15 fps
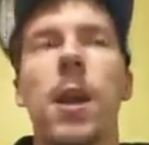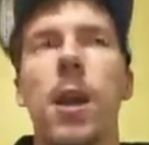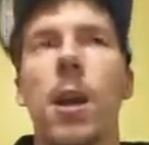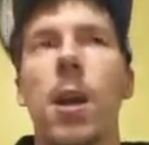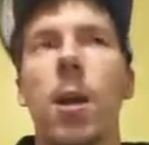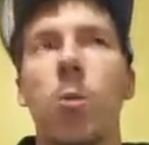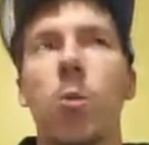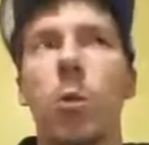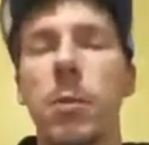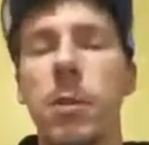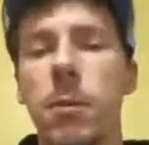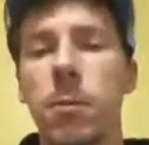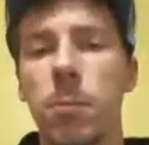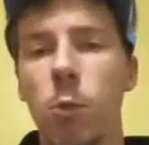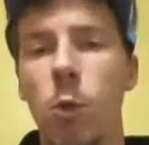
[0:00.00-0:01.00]

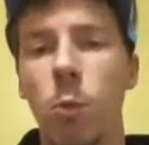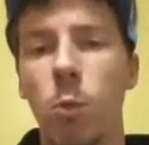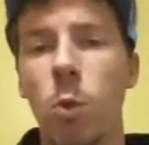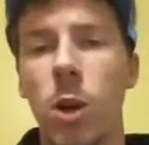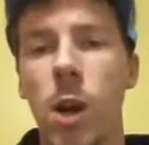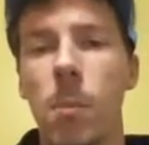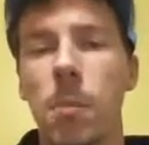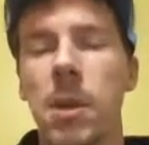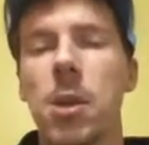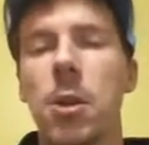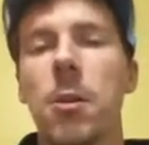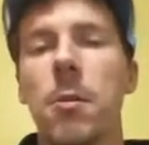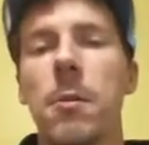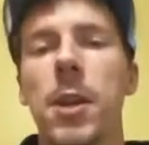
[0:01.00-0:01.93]
we'll come here.